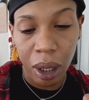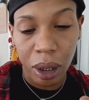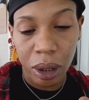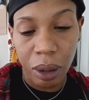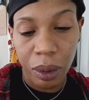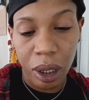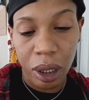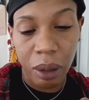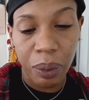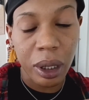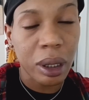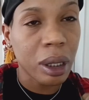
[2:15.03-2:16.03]
So I'm going to dip
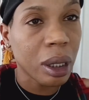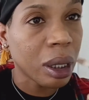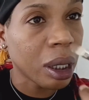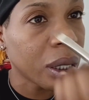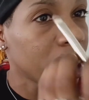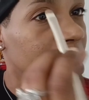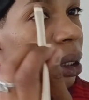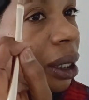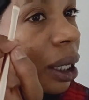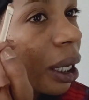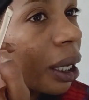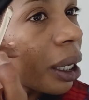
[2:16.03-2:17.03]
into this
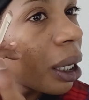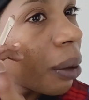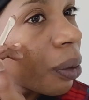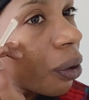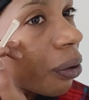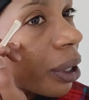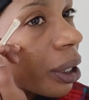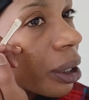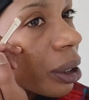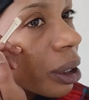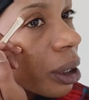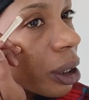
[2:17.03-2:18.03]
and I'm going
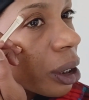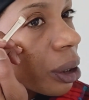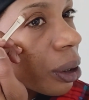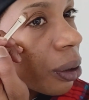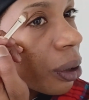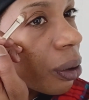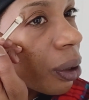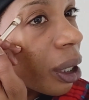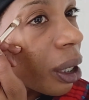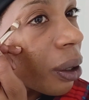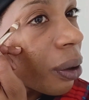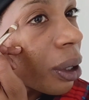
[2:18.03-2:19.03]
to show you
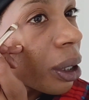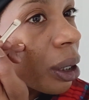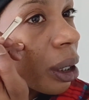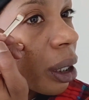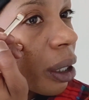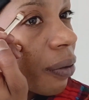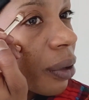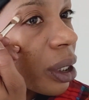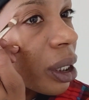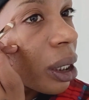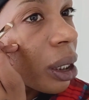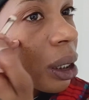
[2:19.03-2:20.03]
how good the coverage
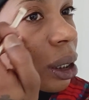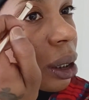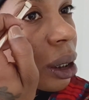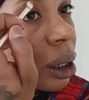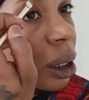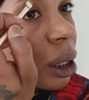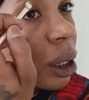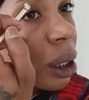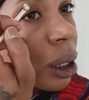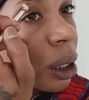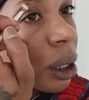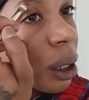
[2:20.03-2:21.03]
is
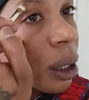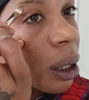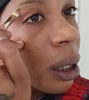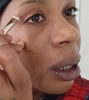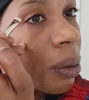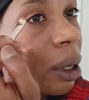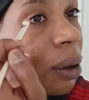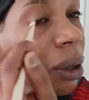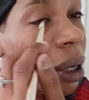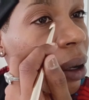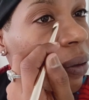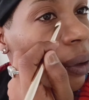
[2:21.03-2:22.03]
while
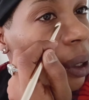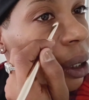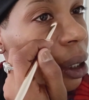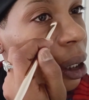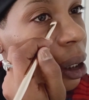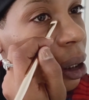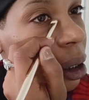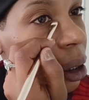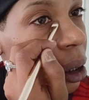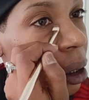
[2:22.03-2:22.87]
covering this